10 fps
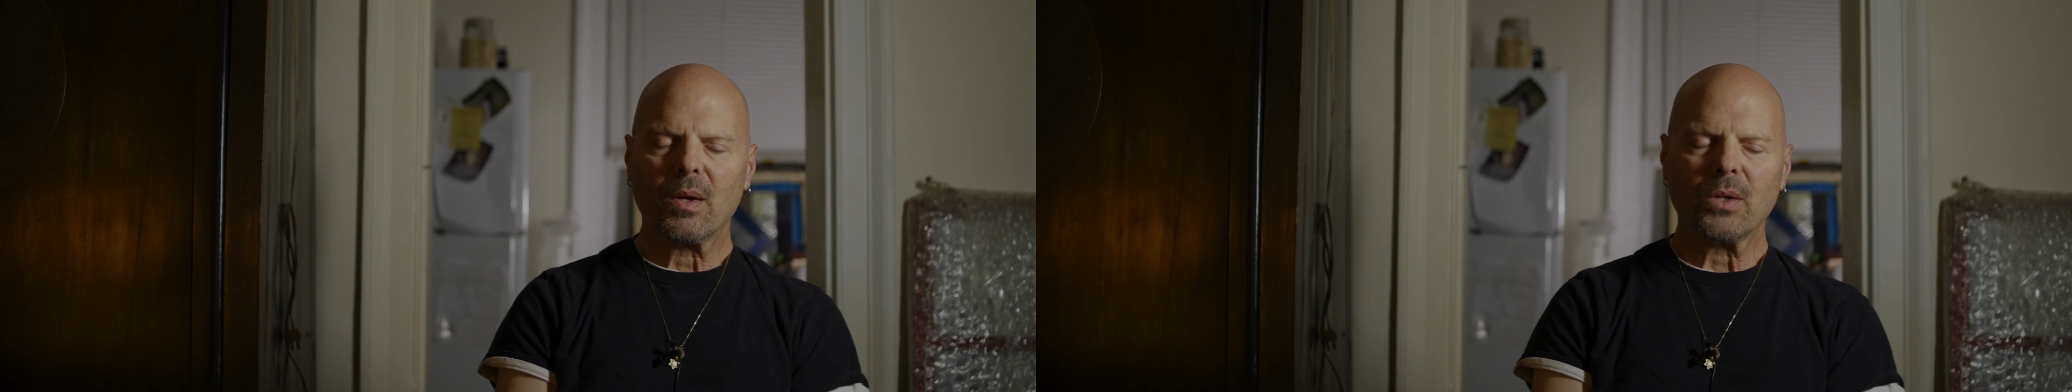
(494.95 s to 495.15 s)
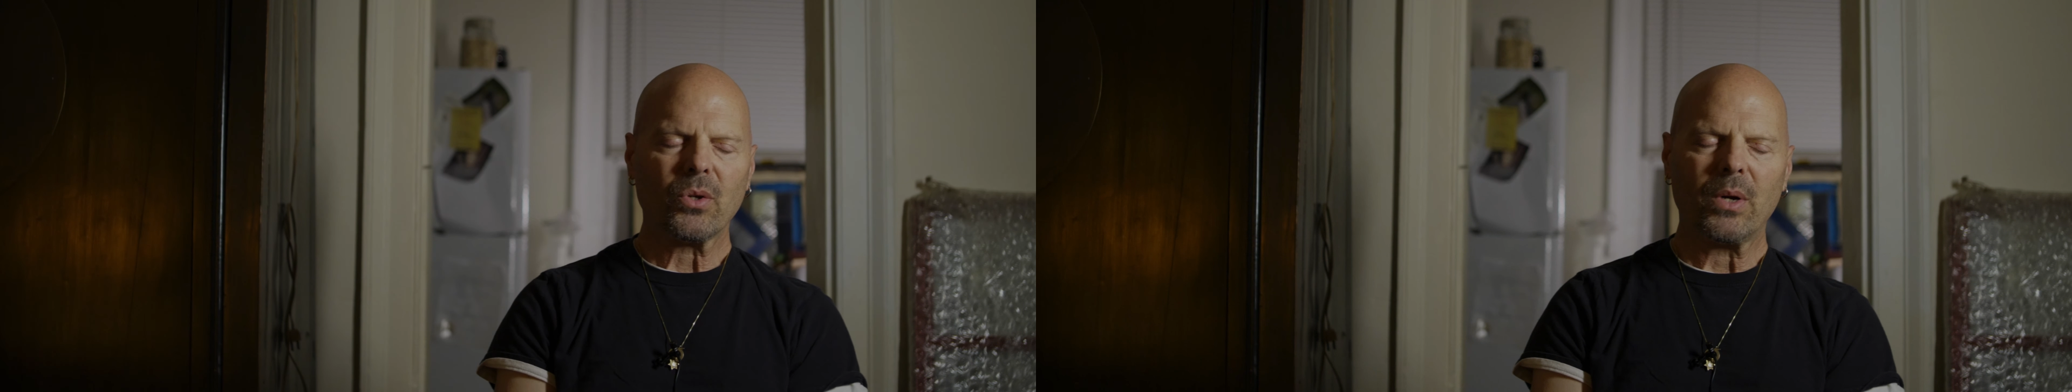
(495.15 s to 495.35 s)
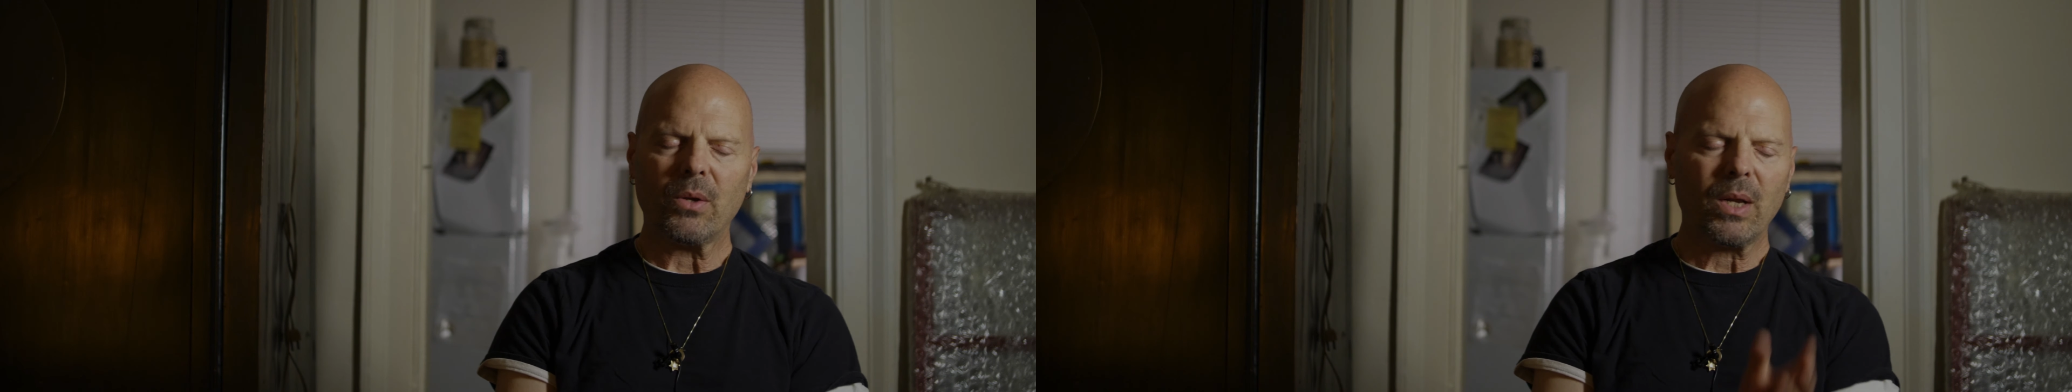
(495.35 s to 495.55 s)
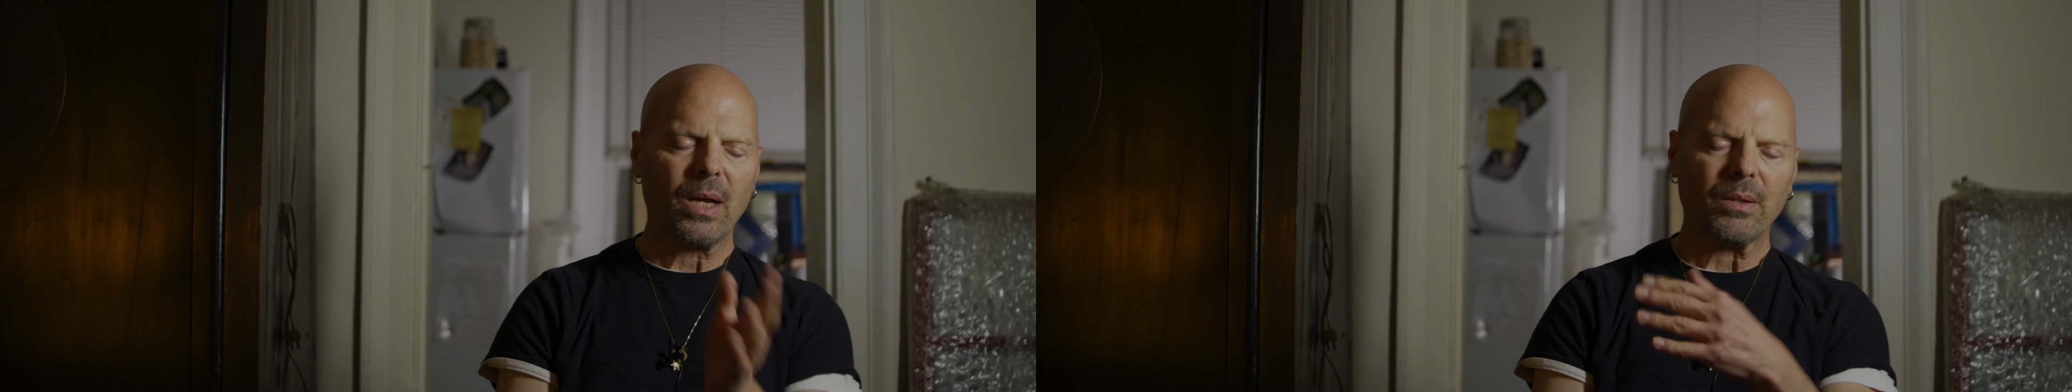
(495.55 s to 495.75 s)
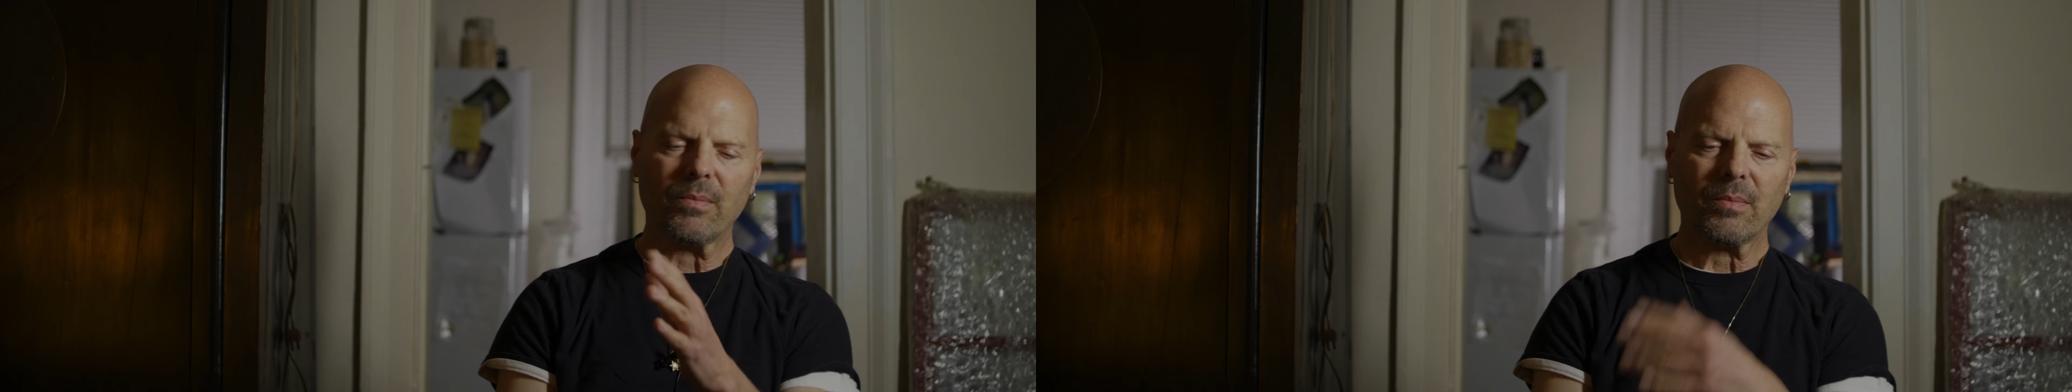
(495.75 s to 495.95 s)
So anyway,
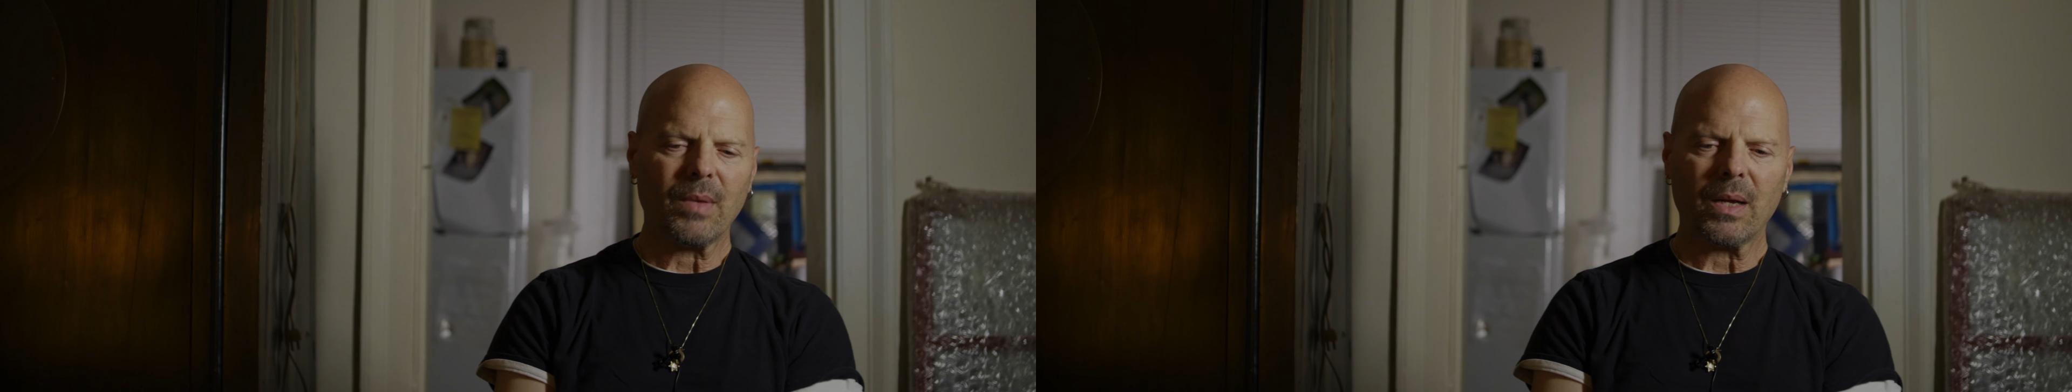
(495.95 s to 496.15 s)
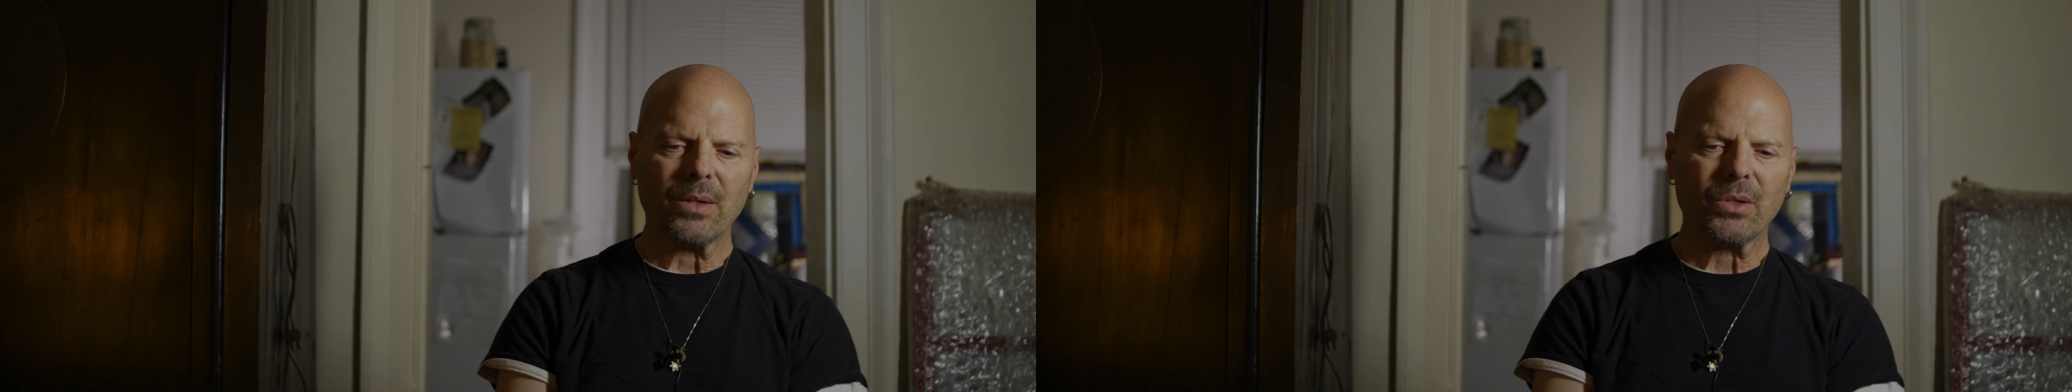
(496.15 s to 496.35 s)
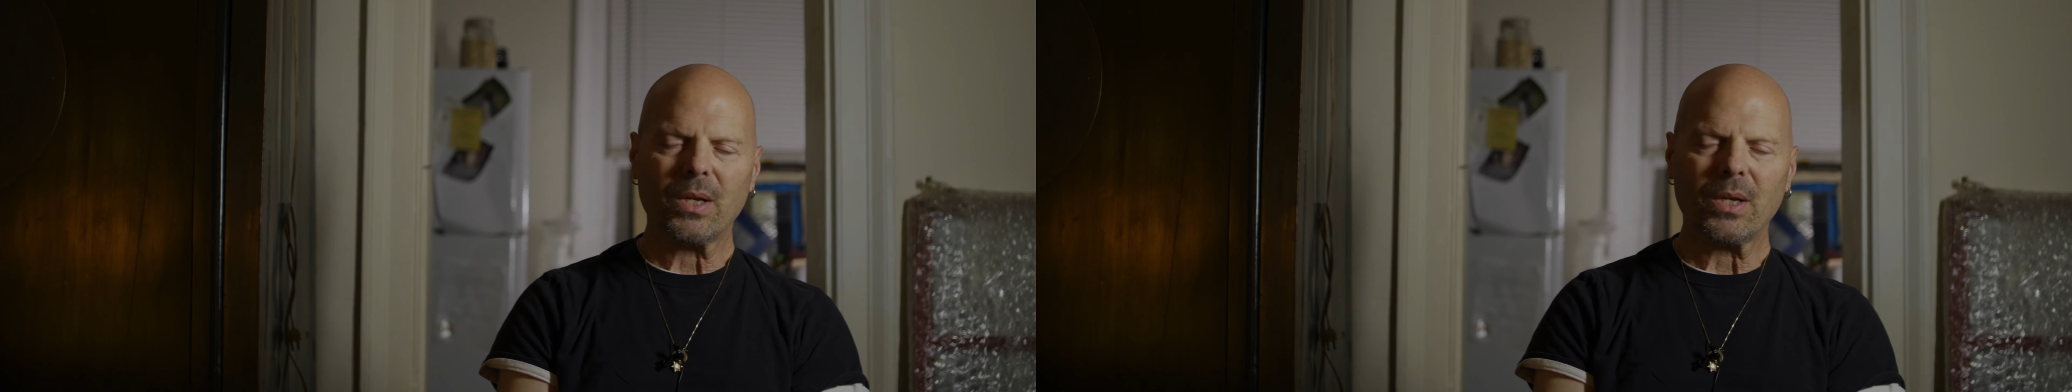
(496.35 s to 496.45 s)
that's